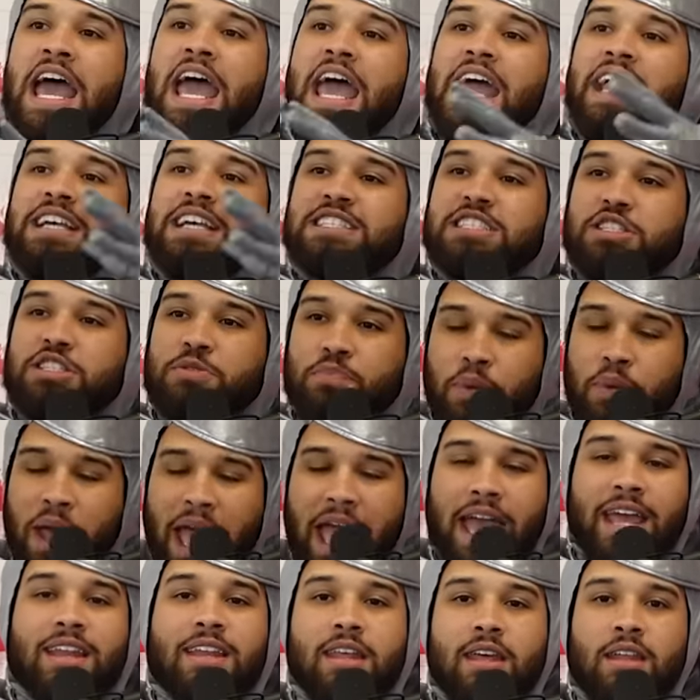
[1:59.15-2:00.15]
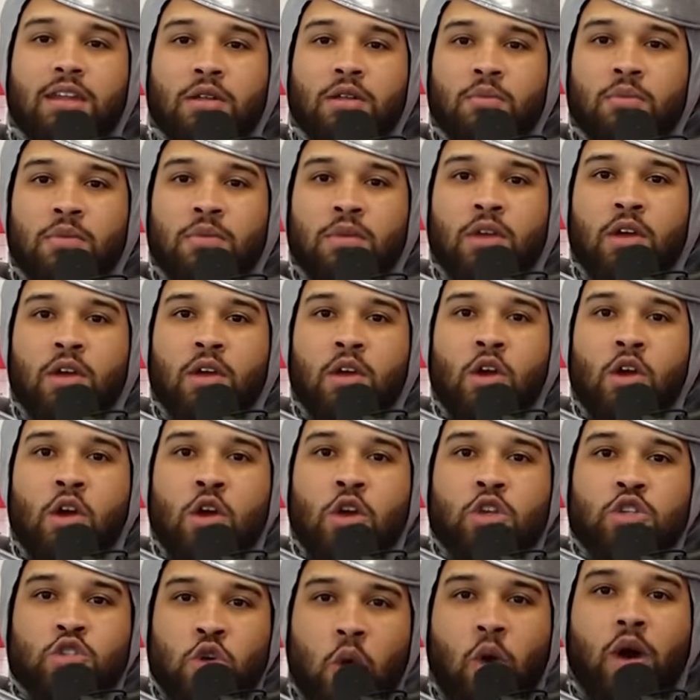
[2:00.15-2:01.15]
expanded
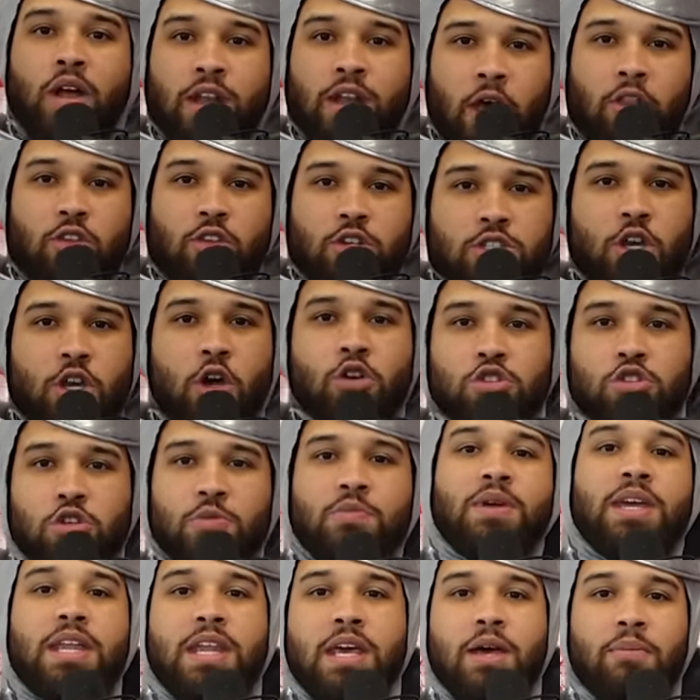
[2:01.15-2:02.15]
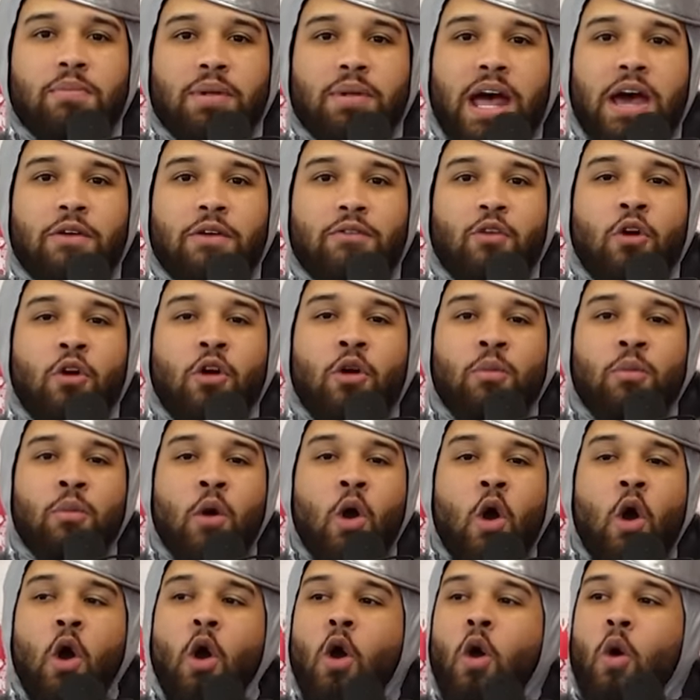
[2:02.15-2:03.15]
to another social media platform.
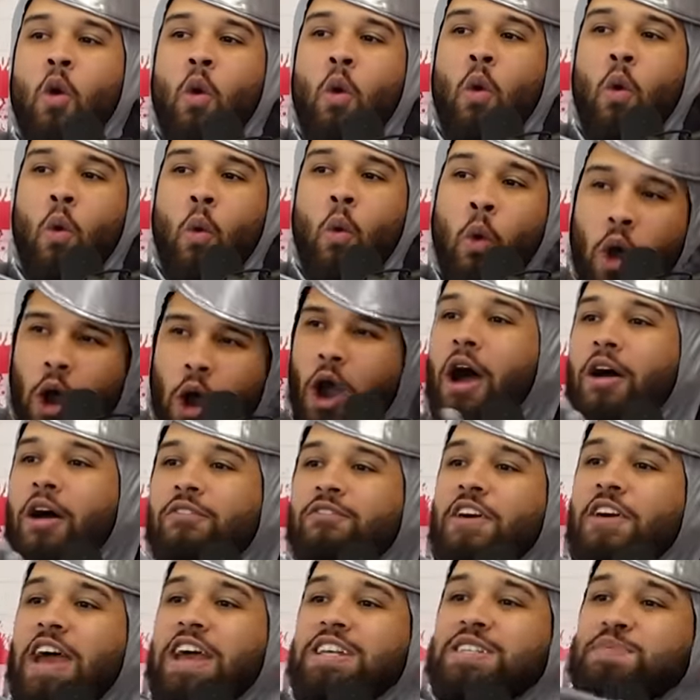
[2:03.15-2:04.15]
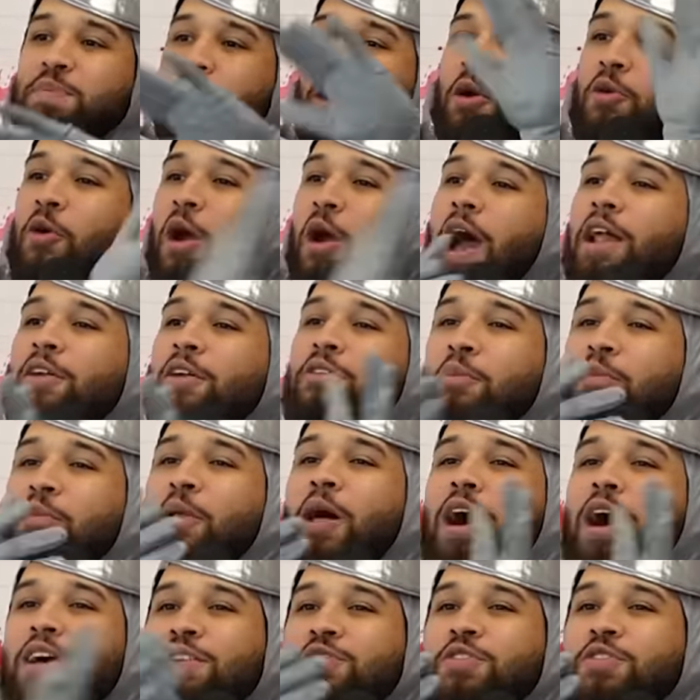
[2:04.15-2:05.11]
We're on Facebook. Round of applause